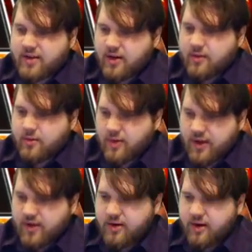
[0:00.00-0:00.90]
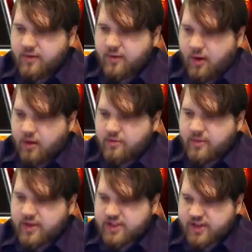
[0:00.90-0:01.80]
get rid of all
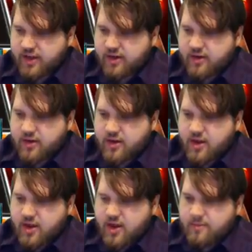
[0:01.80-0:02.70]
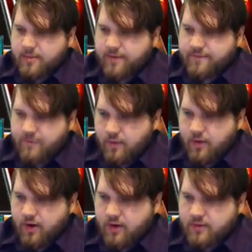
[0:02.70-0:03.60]
of my shit
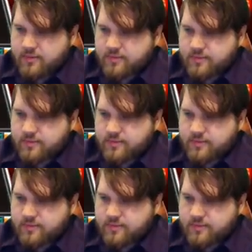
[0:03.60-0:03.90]
before